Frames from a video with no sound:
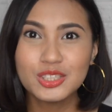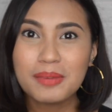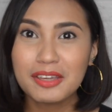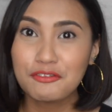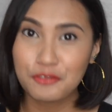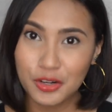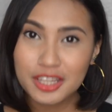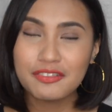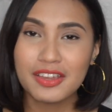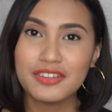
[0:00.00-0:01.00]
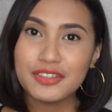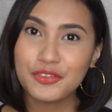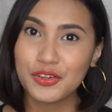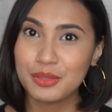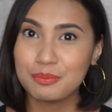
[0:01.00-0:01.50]
to my fourth favorite
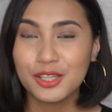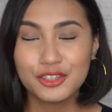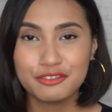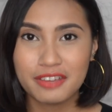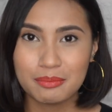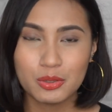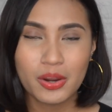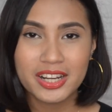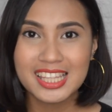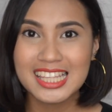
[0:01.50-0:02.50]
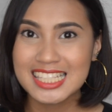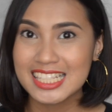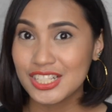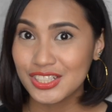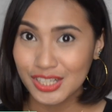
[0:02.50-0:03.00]
for the month of February, this
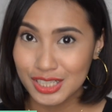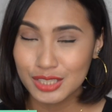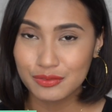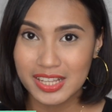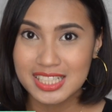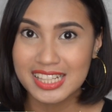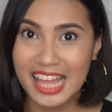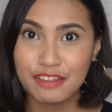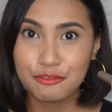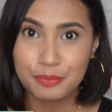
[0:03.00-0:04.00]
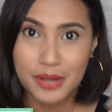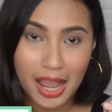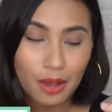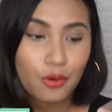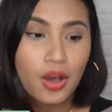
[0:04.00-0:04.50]
is the Sunnies Face
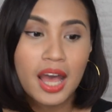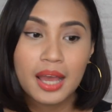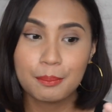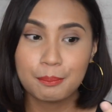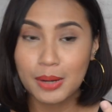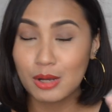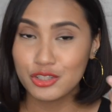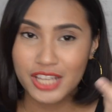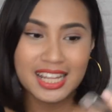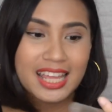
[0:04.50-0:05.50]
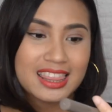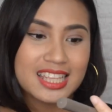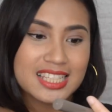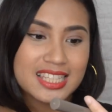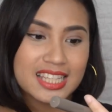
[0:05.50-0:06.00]
Lifebrow Brow Gel and
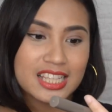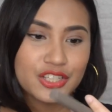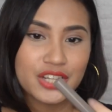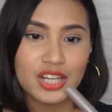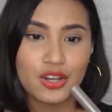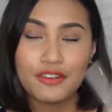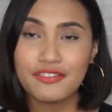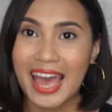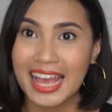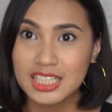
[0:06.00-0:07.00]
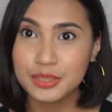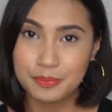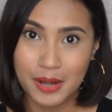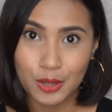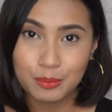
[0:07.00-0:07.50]
this is in the shade of Ash
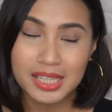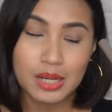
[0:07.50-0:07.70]
Brow. May